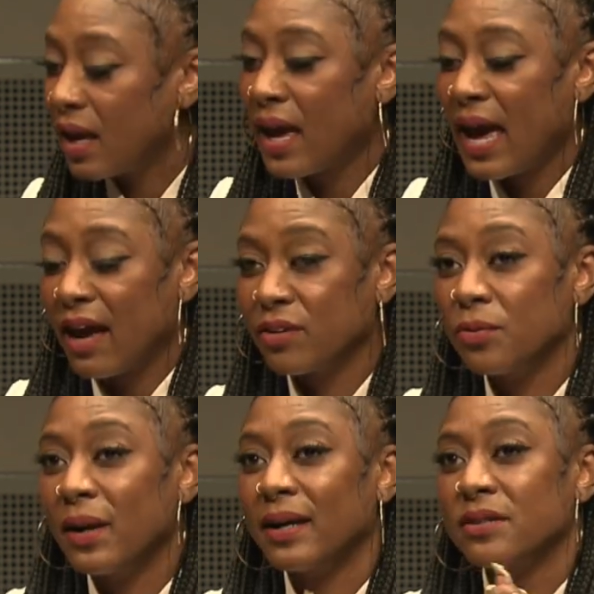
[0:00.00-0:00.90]
how
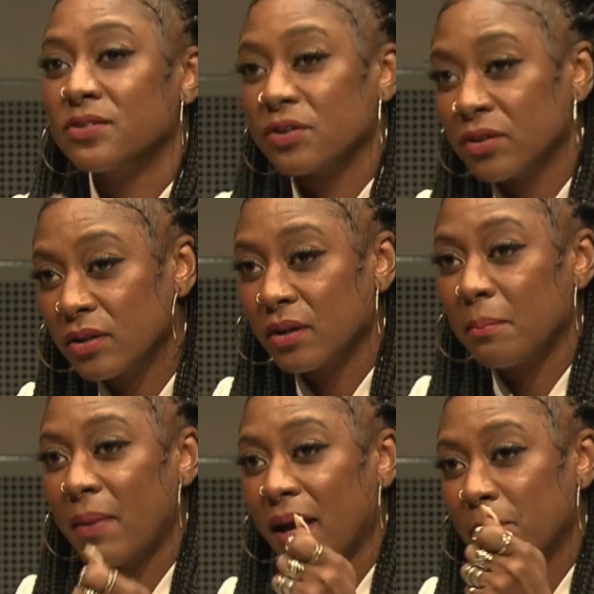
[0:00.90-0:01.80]
do I exert
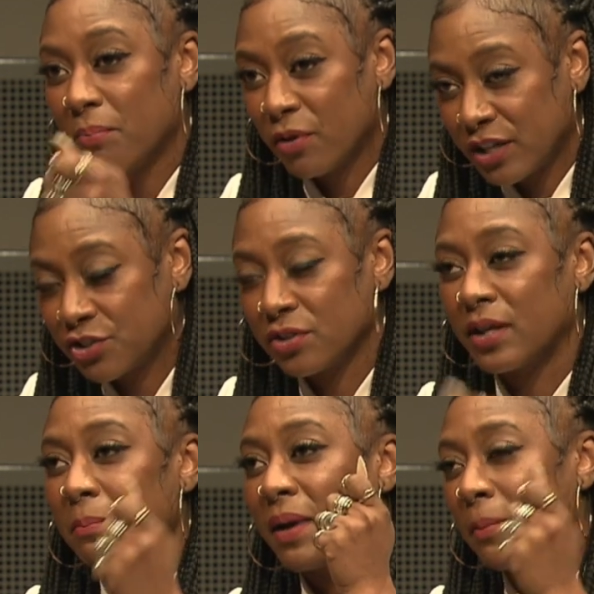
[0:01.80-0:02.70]
my pressure
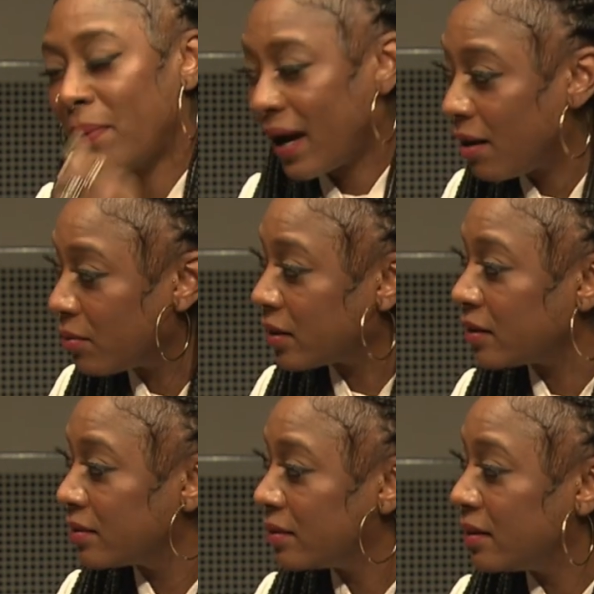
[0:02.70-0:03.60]
and my power